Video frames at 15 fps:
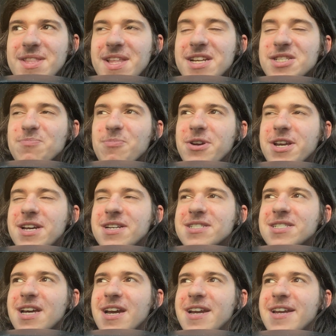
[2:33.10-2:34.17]
that's pretty
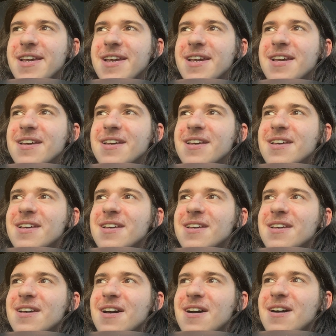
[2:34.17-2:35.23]
exciting.
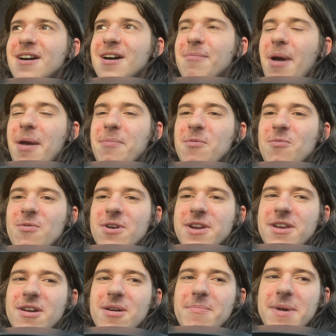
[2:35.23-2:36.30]
I've been
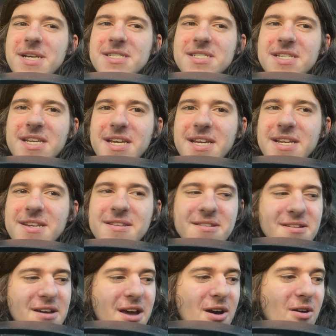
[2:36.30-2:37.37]
working on my scene.
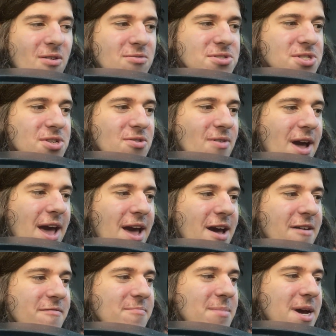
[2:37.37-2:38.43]
I also
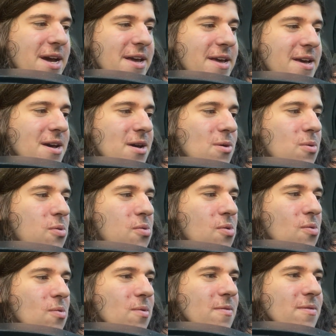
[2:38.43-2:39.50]
have my
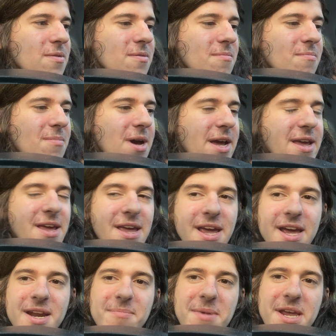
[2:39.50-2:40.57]

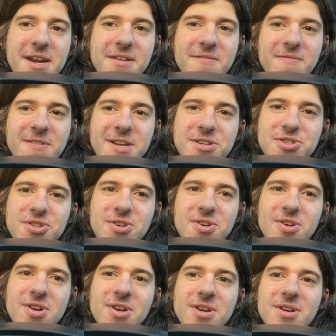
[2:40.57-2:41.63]
animated
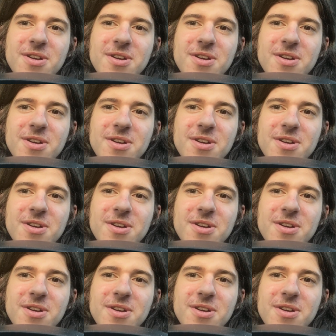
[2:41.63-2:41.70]
feature,